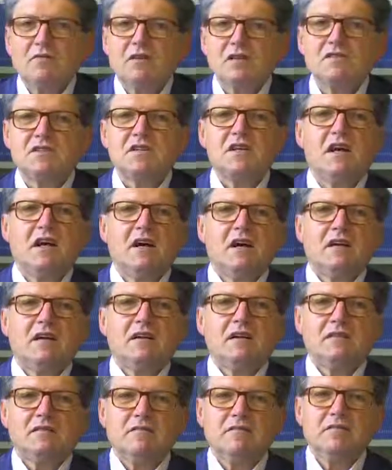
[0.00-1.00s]
And he's the
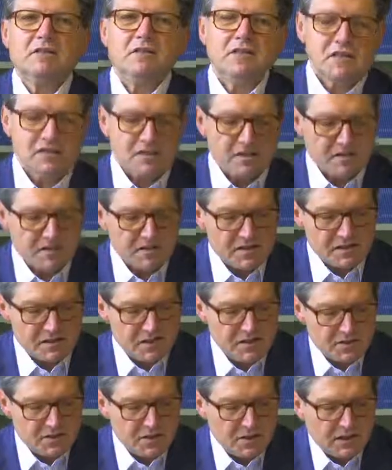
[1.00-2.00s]
main
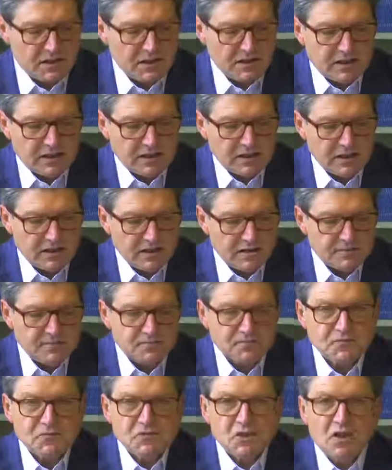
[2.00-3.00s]
partner in this
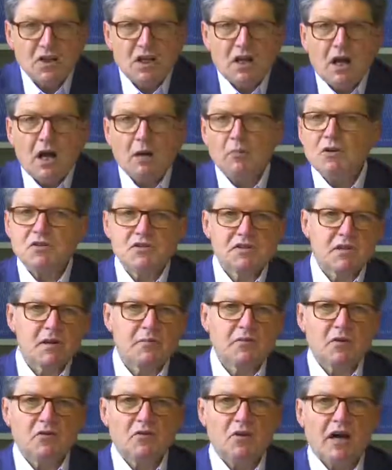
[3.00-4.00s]
conversation,
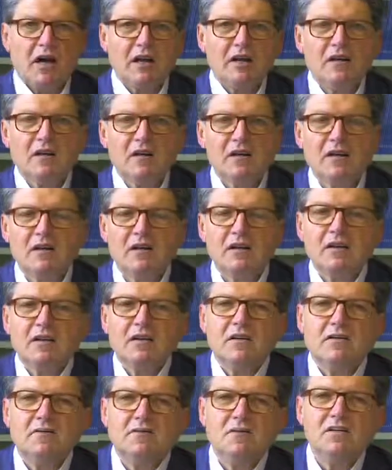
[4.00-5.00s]
at least the
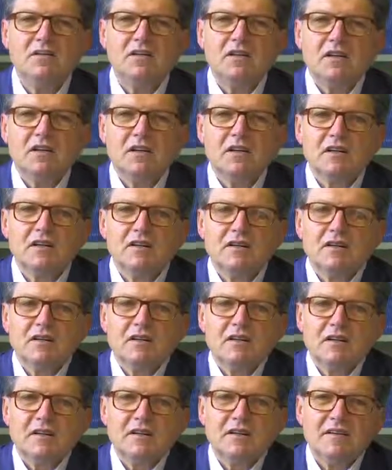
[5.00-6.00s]
conversation when
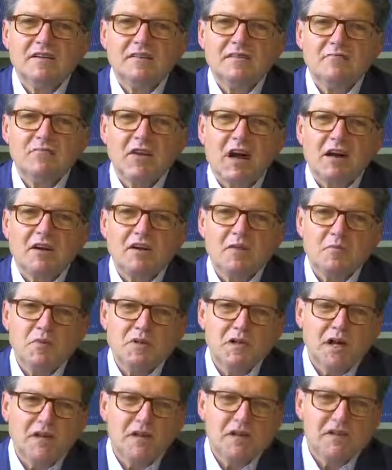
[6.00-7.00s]
it touches upon beauty.